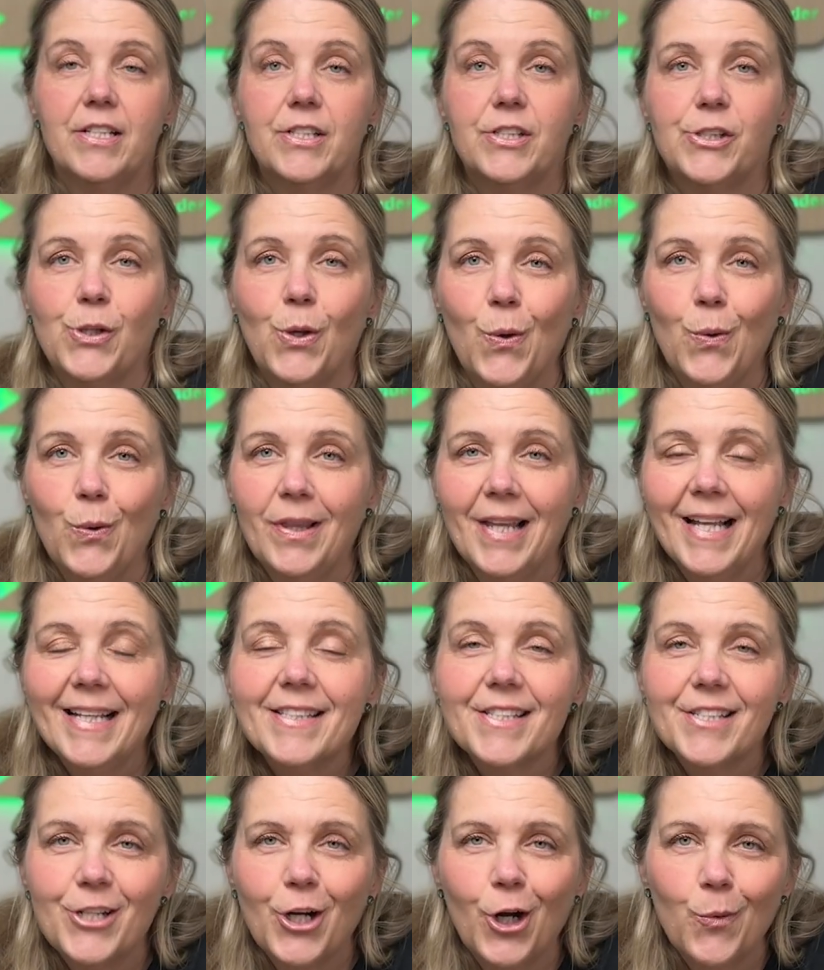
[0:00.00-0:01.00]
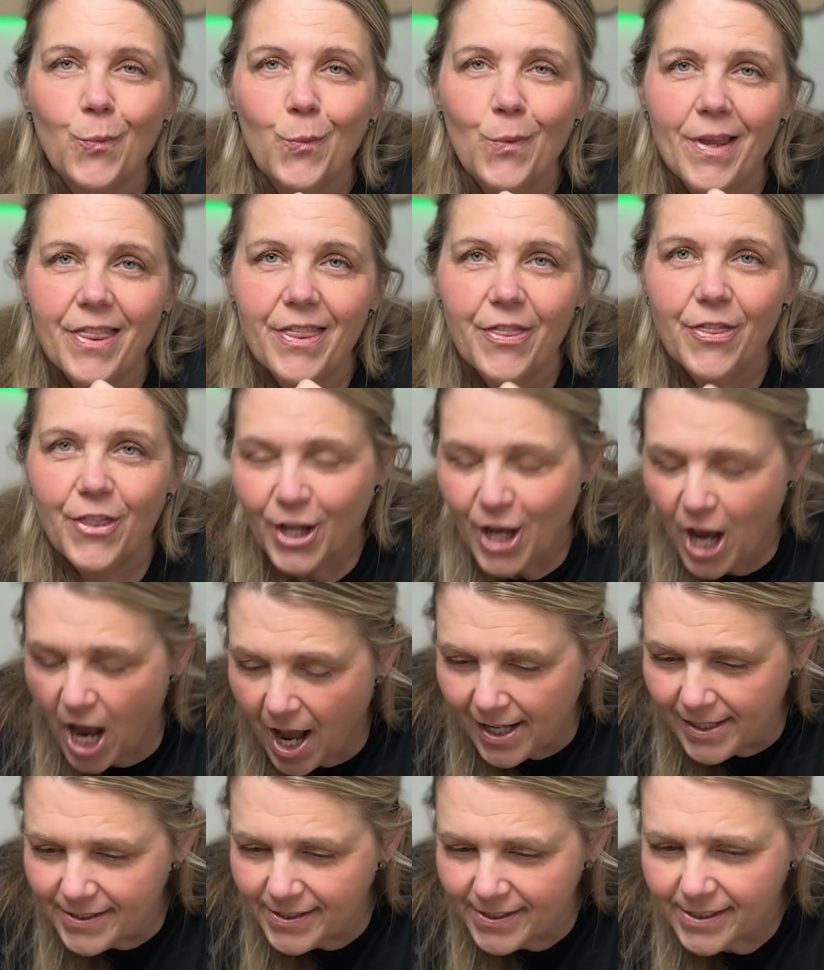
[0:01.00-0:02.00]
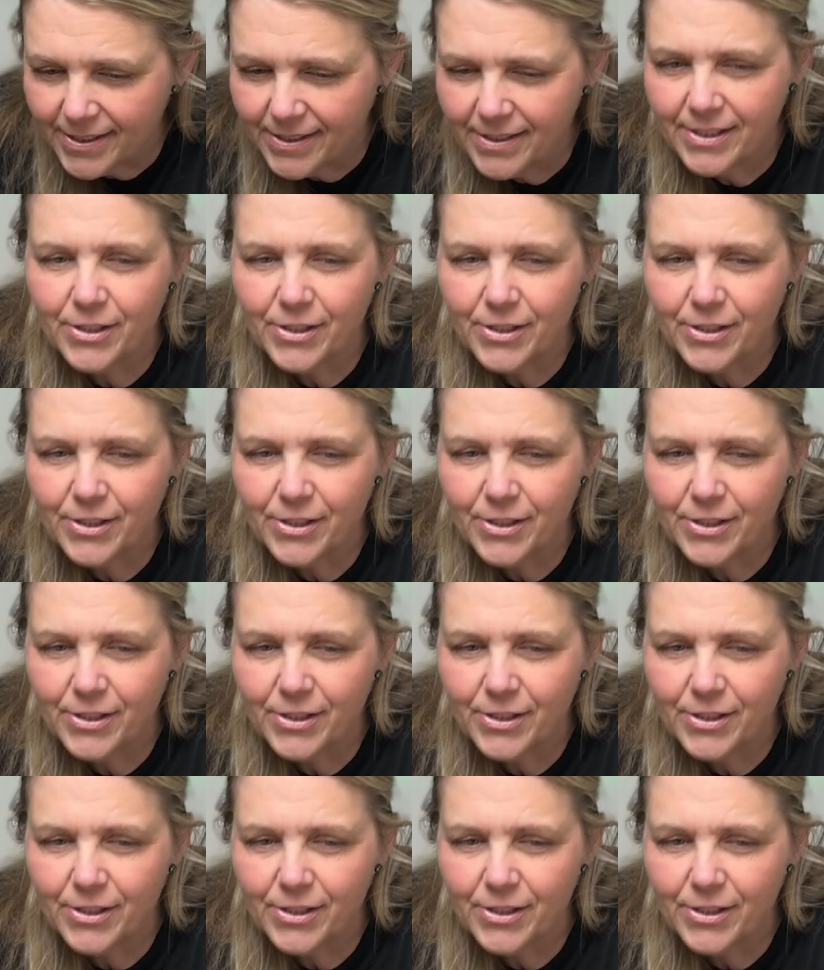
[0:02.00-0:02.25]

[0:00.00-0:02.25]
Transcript: So let's start with the cons.